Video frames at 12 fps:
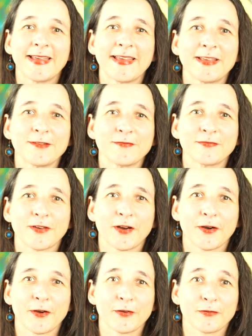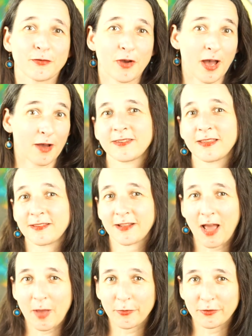if uh, you have thing that
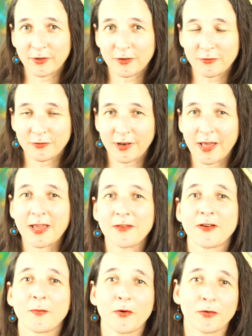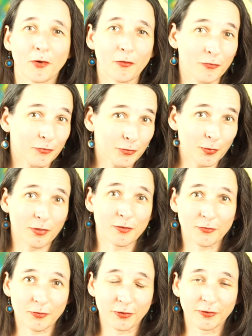happened in your life about doing the
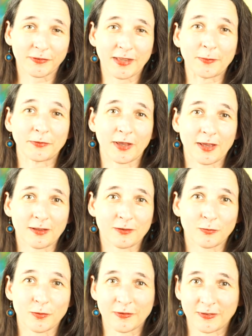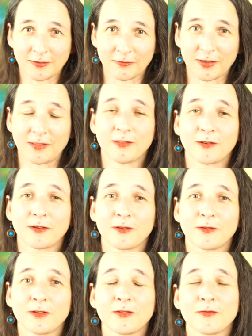first steps and receiving the
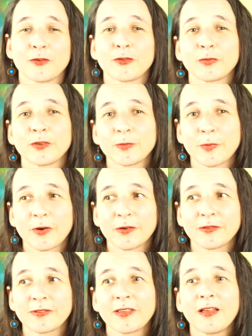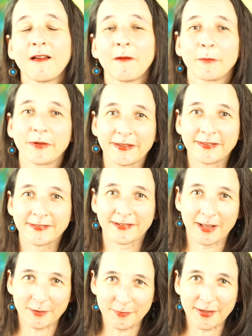universe response please
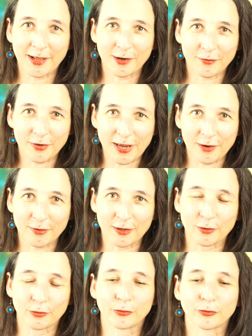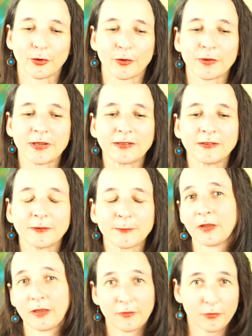let me i love hearing your stories
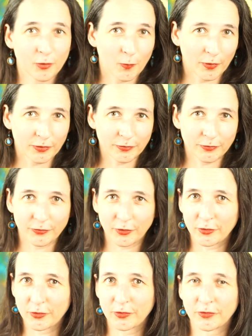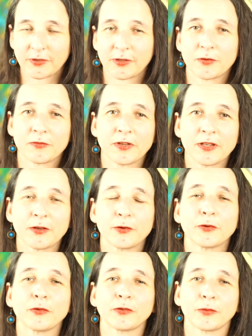if you want to follow those little
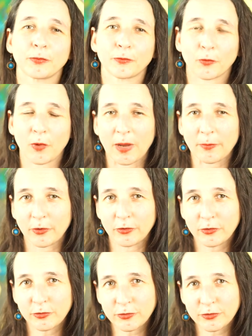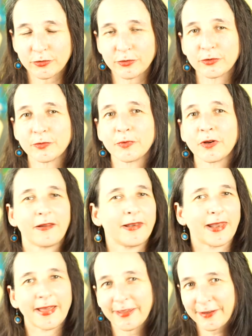videos subscribe on youtube
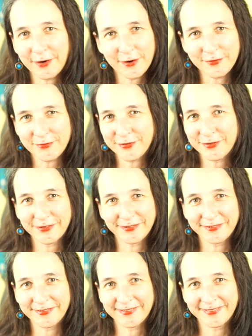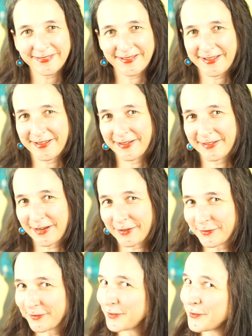like of course and
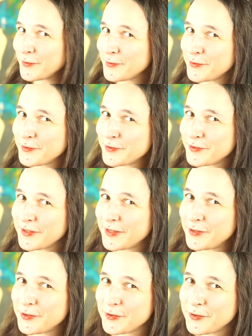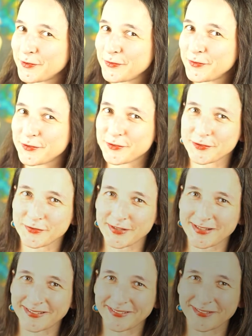i'll see you in a future
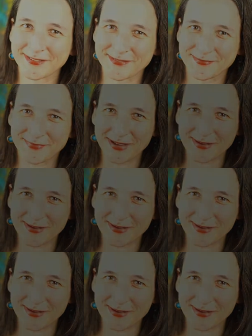video bye